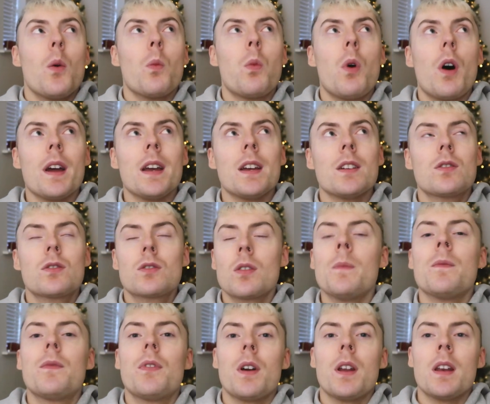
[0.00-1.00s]
what is
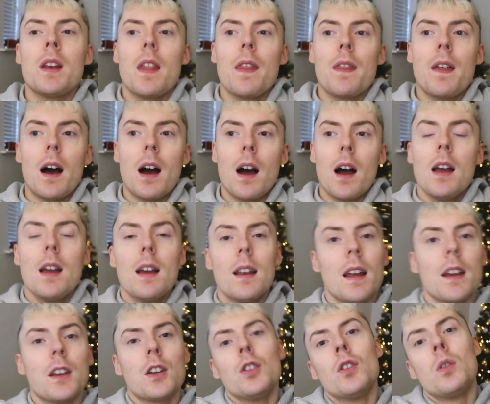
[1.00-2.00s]
something that,
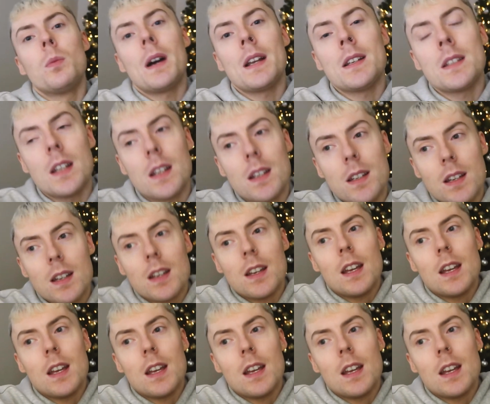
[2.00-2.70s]
like, you know, when,